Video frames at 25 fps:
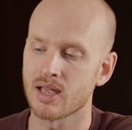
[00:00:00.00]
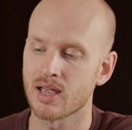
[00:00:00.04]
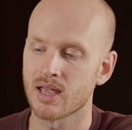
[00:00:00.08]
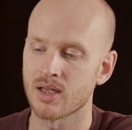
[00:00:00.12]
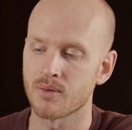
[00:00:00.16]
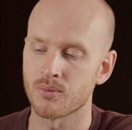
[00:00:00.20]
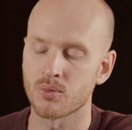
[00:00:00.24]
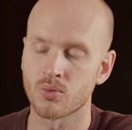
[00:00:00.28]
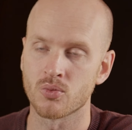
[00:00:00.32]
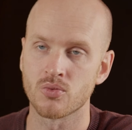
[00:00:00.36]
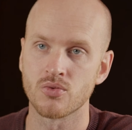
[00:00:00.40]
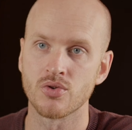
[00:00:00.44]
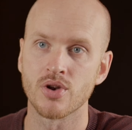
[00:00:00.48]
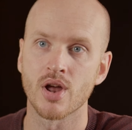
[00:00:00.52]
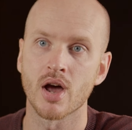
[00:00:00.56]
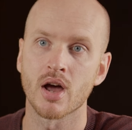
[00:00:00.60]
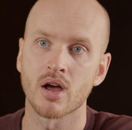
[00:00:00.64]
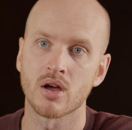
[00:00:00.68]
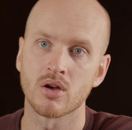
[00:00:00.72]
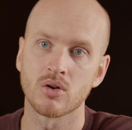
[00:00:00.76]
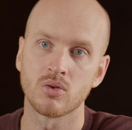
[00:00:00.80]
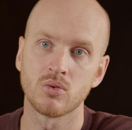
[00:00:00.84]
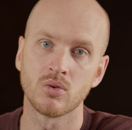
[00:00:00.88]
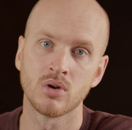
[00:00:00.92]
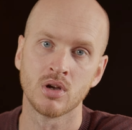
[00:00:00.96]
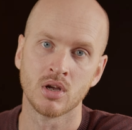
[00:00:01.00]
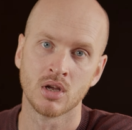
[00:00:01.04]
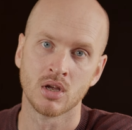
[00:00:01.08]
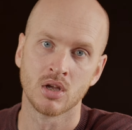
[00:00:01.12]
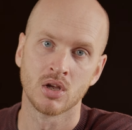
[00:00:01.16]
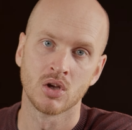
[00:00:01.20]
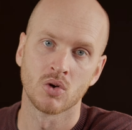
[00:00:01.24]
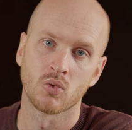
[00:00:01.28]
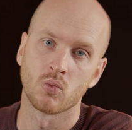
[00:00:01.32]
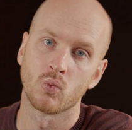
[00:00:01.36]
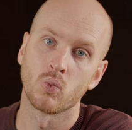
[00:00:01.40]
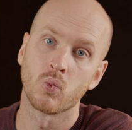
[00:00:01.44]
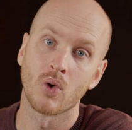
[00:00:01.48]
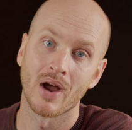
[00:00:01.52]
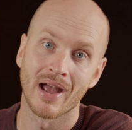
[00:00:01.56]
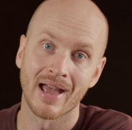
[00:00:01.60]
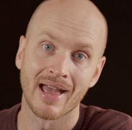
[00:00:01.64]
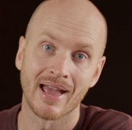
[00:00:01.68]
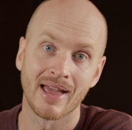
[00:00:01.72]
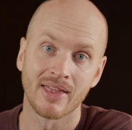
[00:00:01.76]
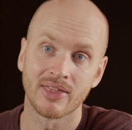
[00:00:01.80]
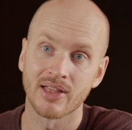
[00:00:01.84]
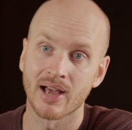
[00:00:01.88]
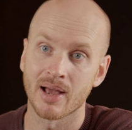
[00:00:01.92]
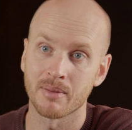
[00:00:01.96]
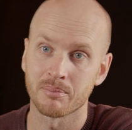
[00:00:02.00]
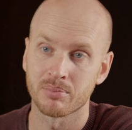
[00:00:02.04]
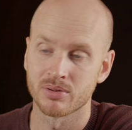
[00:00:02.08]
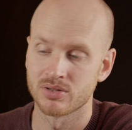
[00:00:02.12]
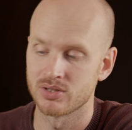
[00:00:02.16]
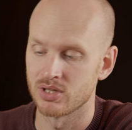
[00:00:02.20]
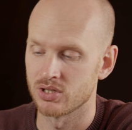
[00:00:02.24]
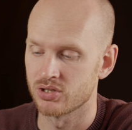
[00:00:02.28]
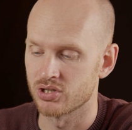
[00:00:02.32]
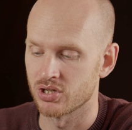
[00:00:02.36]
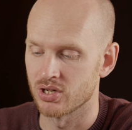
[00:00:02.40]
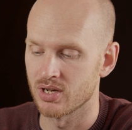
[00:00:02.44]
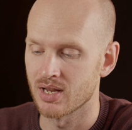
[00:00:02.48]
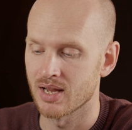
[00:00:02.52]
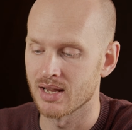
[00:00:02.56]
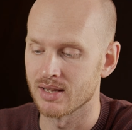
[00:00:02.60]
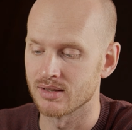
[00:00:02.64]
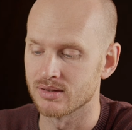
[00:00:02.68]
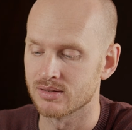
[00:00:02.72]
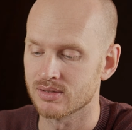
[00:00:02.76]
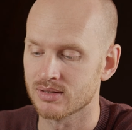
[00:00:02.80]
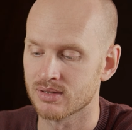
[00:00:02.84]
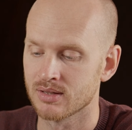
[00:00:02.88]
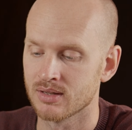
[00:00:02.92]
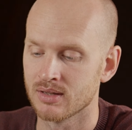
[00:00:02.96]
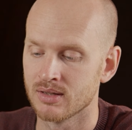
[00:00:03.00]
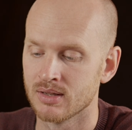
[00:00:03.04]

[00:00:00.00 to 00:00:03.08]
it will know where that position is.